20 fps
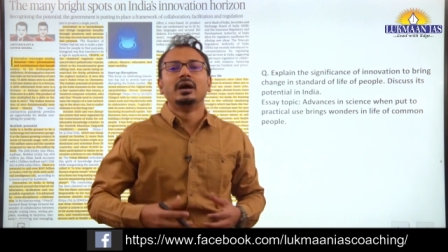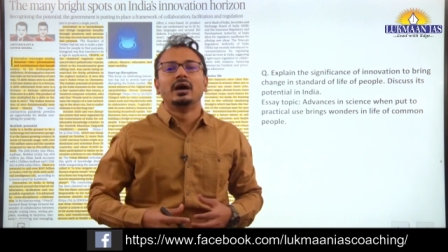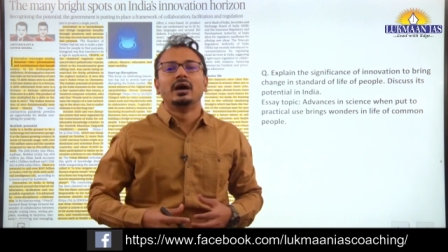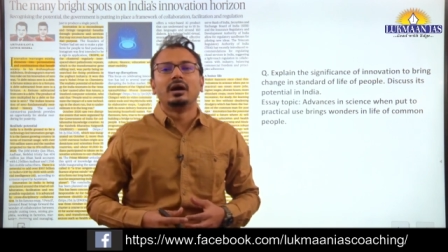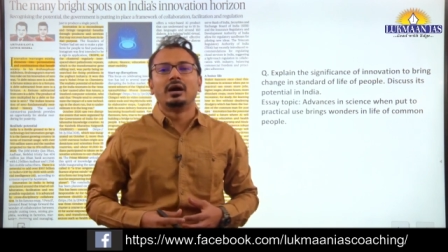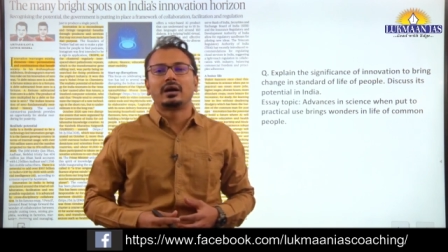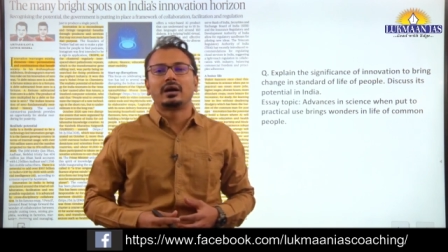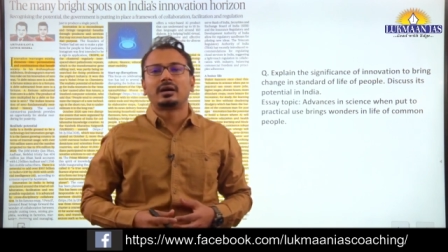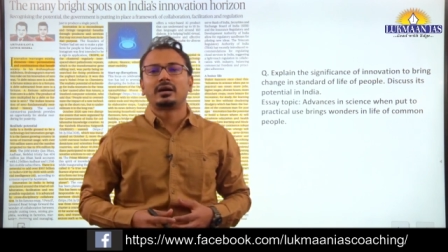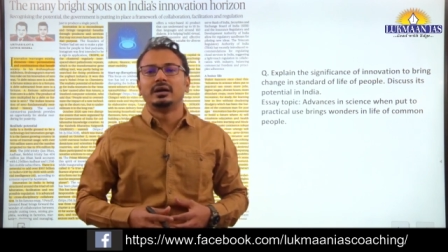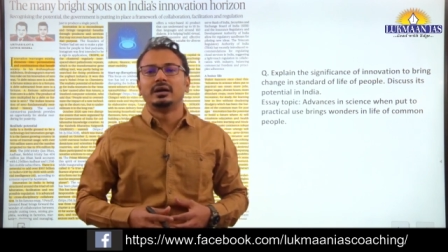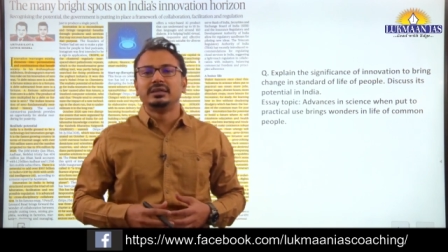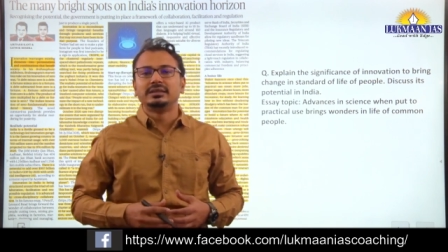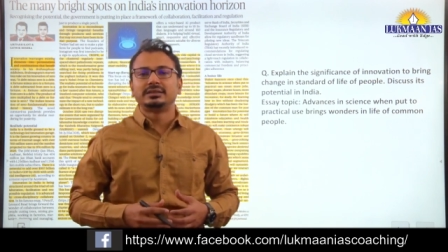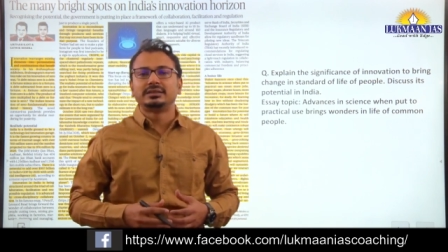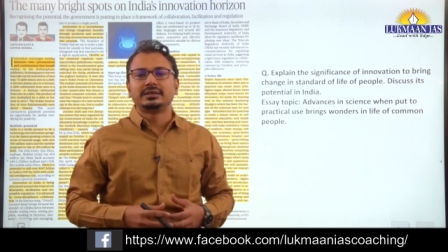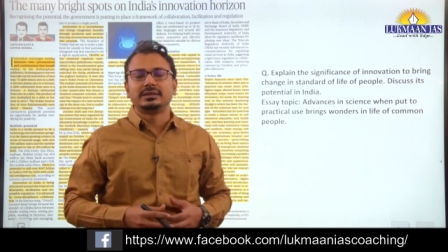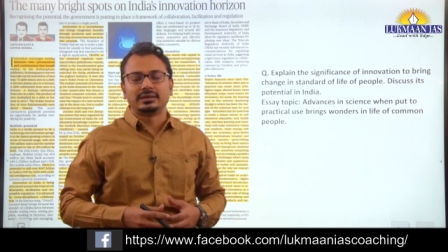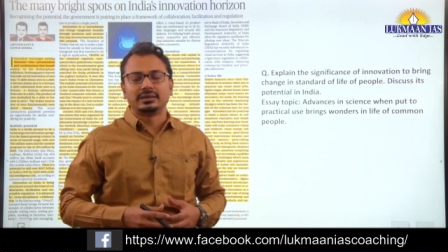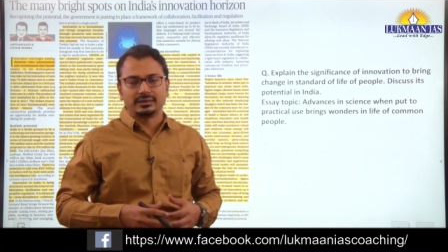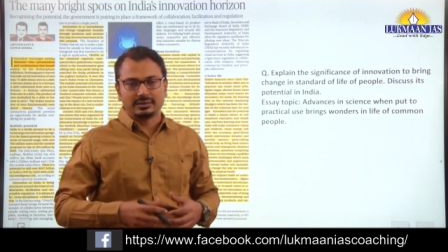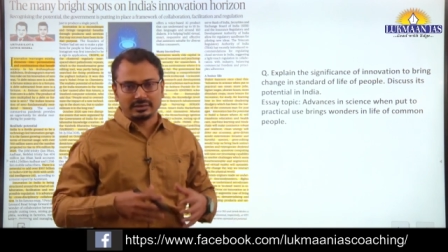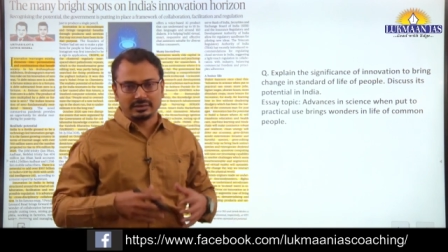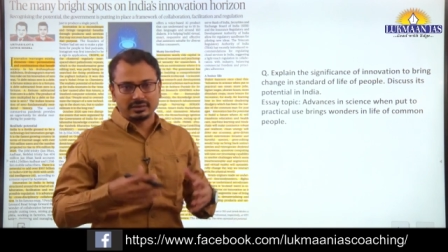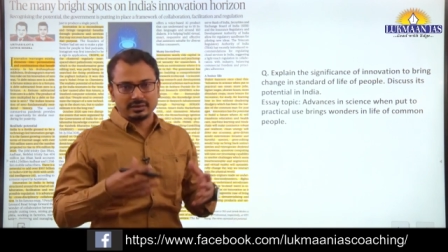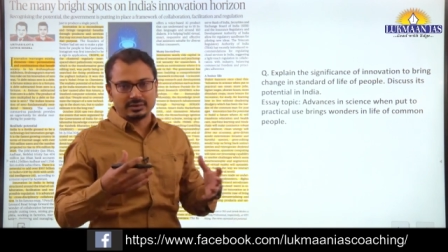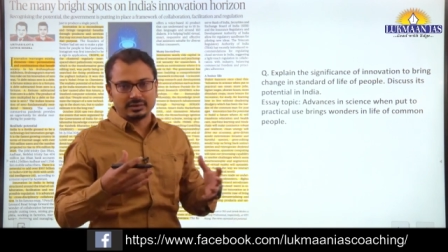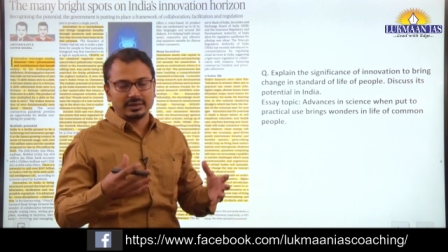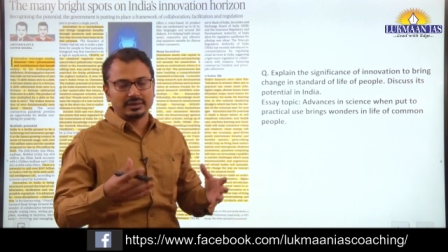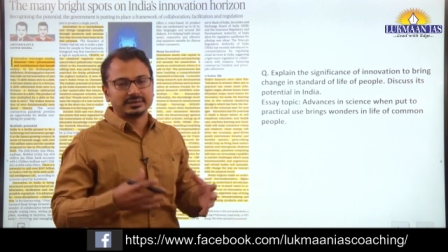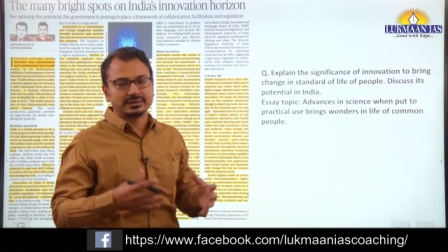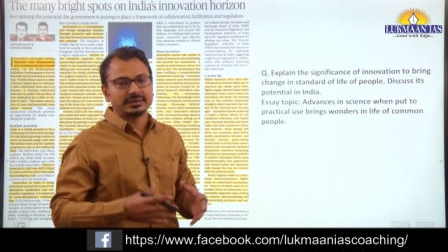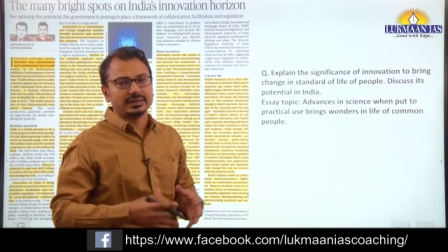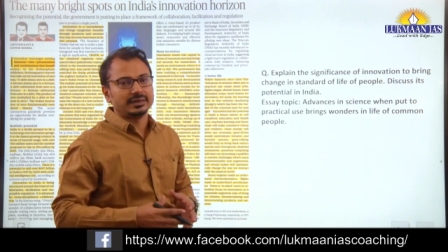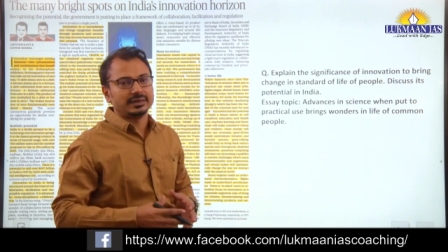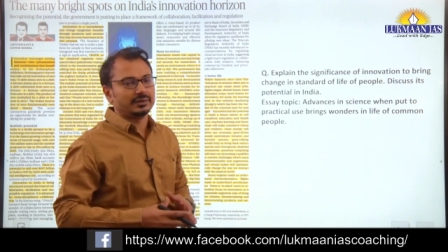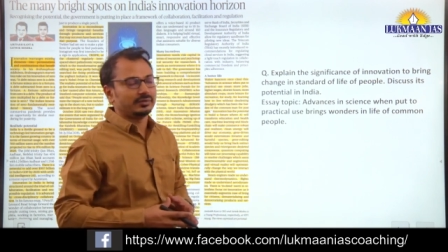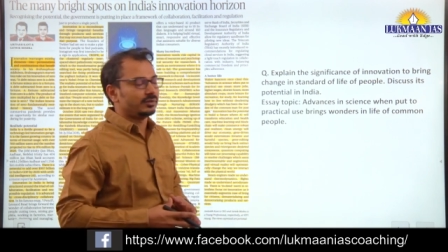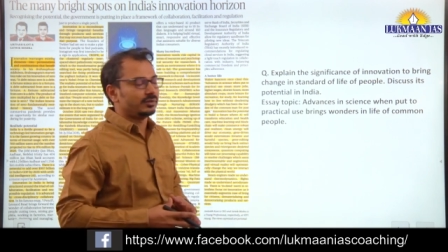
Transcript: uh, culture or let us say